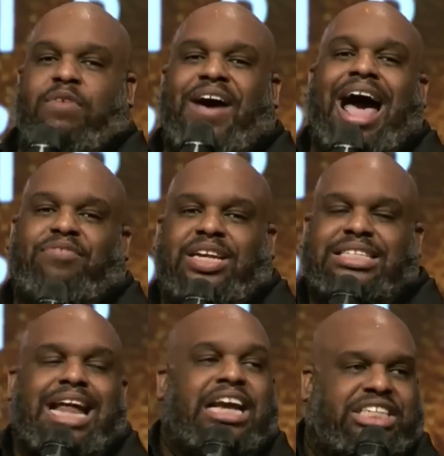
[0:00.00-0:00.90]

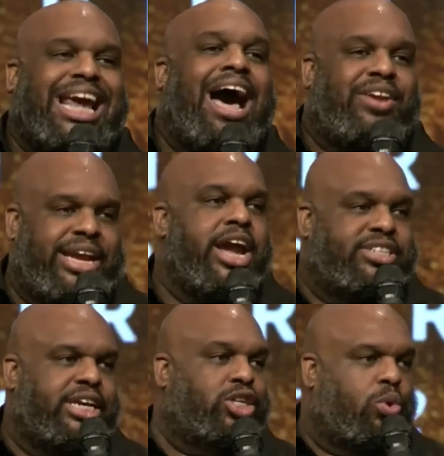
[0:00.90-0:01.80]
Revival is not shouting
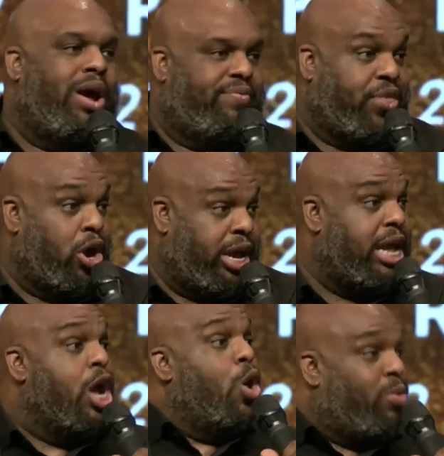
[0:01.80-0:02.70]
here till
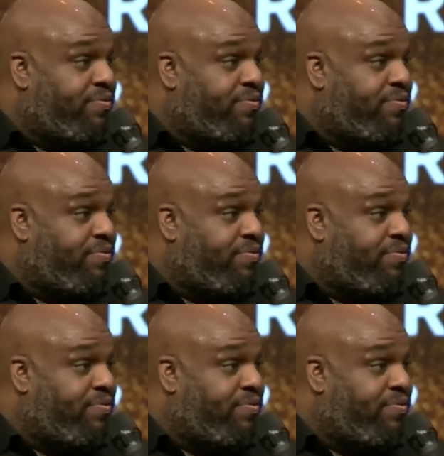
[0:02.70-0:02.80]
12:30.